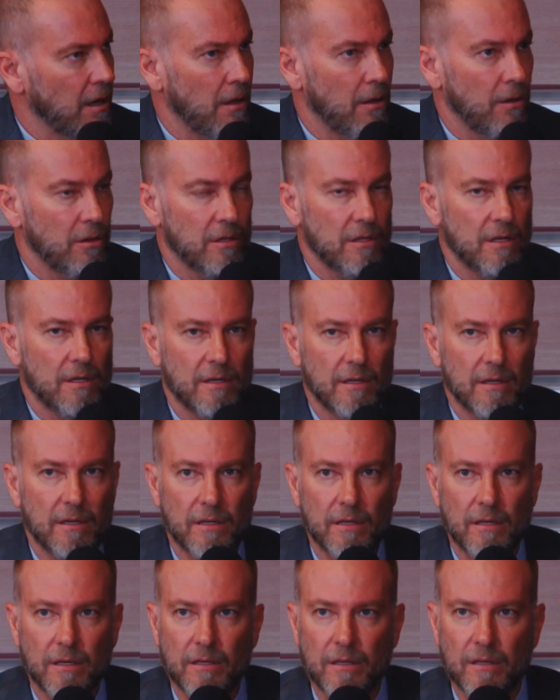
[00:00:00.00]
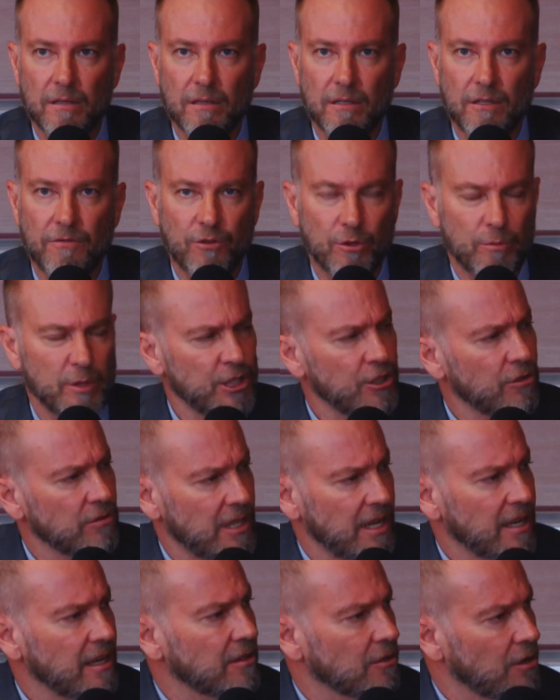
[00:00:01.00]
called Information
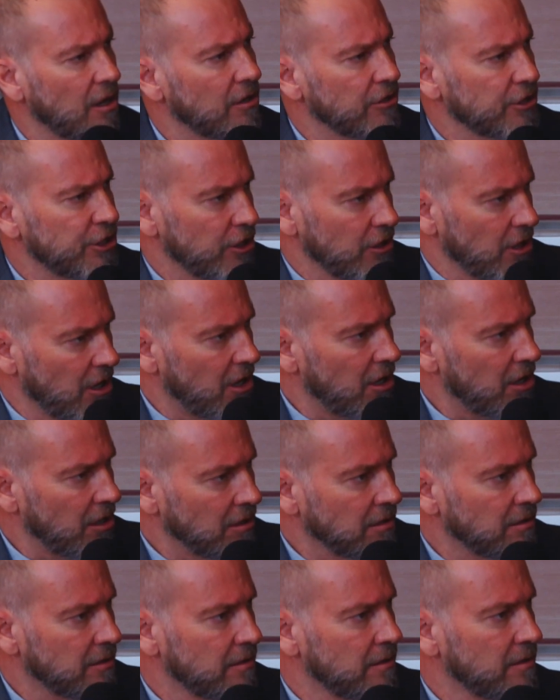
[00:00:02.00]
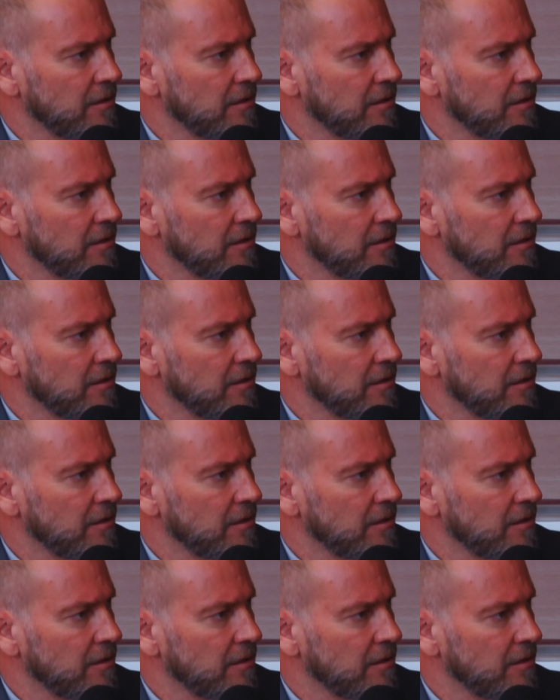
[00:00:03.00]
Technology Law